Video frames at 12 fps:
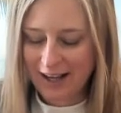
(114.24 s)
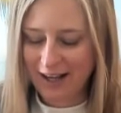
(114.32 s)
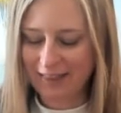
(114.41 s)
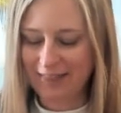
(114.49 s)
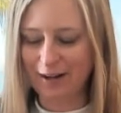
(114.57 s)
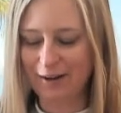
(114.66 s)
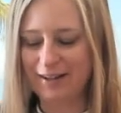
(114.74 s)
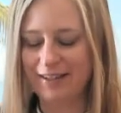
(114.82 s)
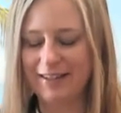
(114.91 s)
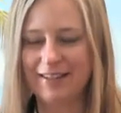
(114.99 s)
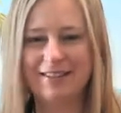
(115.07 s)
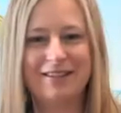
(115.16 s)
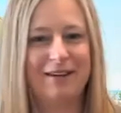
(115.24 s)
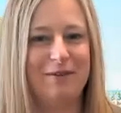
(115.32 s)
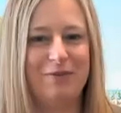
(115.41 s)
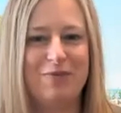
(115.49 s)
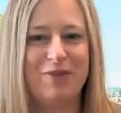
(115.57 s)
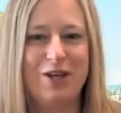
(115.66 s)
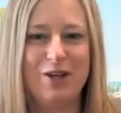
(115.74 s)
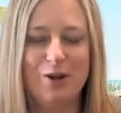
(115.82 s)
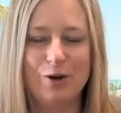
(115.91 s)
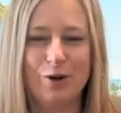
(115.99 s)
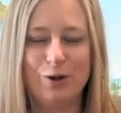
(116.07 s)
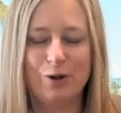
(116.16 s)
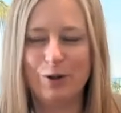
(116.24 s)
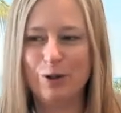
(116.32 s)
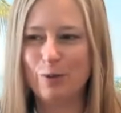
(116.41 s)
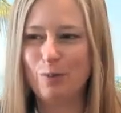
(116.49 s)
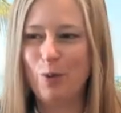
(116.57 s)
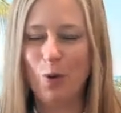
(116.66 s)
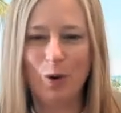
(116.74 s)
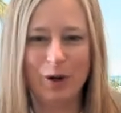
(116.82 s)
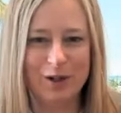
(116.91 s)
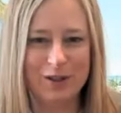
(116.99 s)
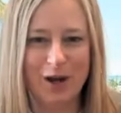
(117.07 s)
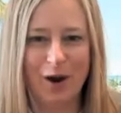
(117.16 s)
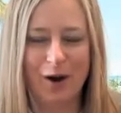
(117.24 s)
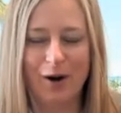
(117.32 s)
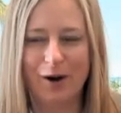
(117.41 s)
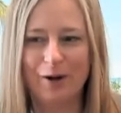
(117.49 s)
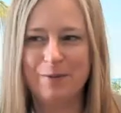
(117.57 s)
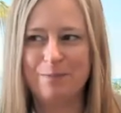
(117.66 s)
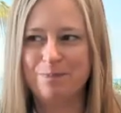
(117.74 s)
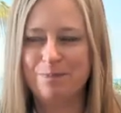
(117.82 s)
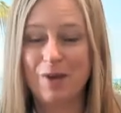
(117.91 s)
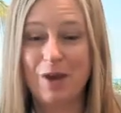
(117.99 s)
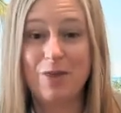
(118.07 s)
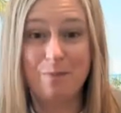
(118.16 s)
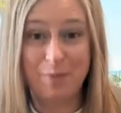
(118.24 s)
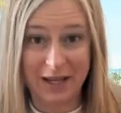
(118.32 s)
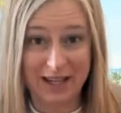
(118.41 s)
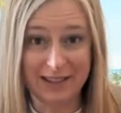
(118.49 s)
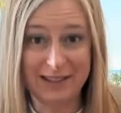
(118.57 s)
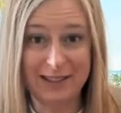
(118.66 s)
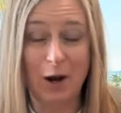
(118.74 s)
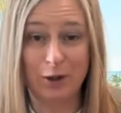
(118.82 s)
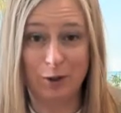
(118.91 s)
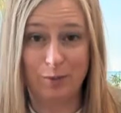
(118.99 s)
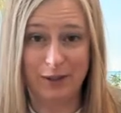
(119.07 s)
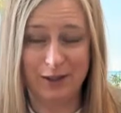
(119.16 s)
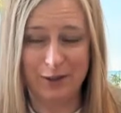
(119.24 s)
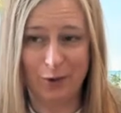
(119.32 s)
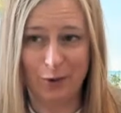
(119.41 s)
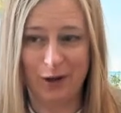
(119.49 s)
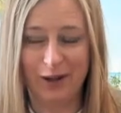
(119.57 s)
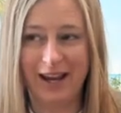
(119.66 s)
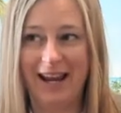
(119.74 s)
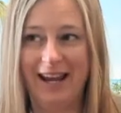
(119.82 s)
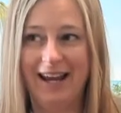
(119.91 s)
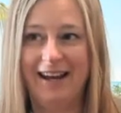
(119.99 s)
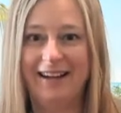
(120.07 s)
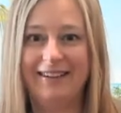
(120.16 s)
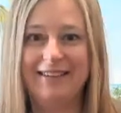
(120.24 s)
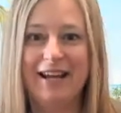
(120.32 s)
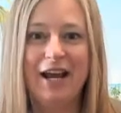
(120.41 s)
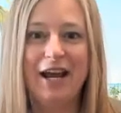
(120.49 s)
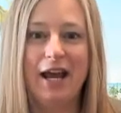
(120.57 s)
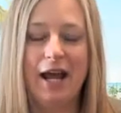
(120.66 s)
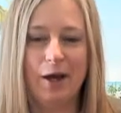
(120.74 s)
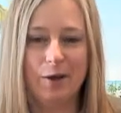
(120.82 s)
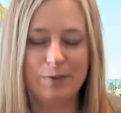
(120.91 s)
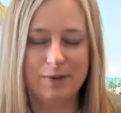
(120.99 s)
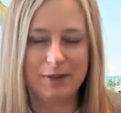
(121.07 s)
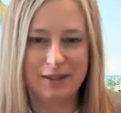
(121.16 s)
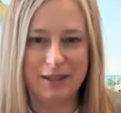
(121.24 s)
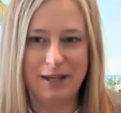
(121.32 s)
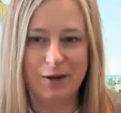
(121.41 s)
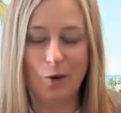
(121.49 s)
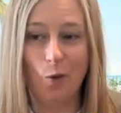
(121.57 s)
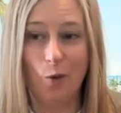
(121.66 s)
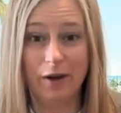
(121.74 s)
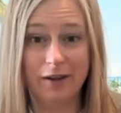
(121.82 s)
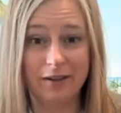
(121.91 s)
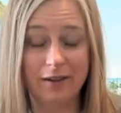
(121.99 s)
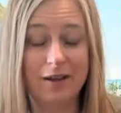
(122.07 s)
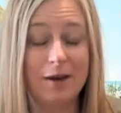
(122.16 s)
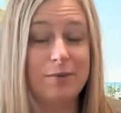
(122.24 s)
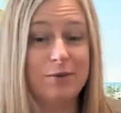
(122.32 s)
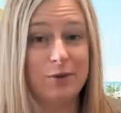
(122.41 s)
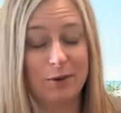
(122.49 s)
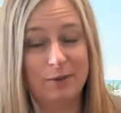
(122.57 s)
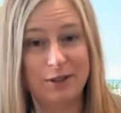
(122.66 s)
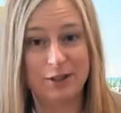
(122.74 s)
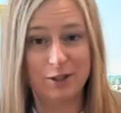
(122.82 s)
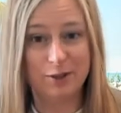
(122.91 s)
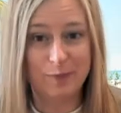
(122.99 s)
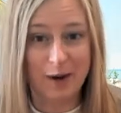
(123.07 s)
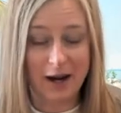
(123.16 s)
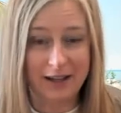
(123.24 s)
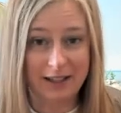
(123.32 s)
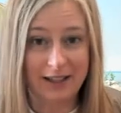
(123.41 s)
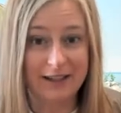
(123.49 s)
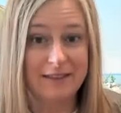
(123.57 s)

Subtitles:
if there is your pores are the biggest on your big toe, and it helps the oil absorb into your body